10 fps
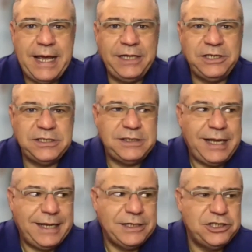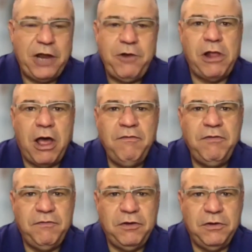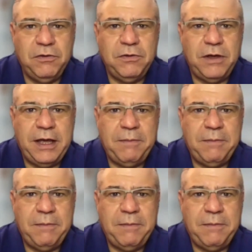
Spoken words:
And just like a general overview,